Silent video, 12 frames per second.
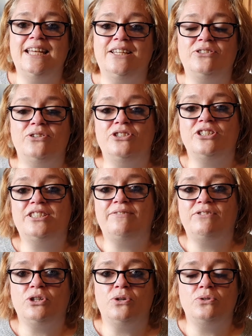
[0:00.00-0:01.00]
So you just have
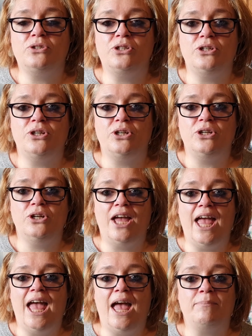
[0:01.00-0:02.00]
to go to
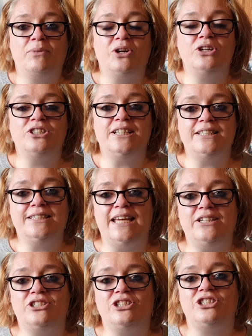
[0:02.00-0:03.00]

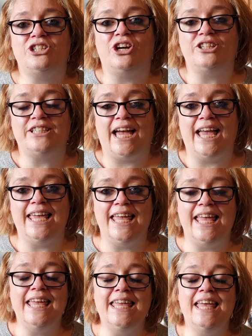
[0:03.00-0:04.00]

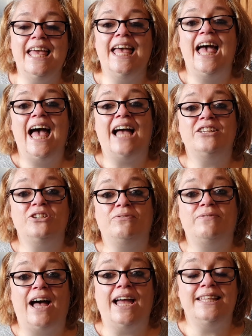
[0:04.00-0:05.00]
cookerycentre.ie and you'll
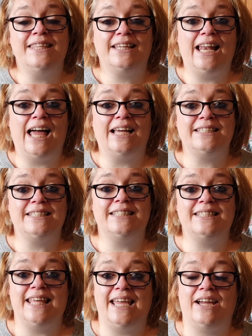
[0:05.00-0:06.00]
find the
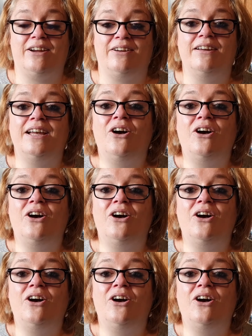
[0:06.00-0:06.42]
classes there.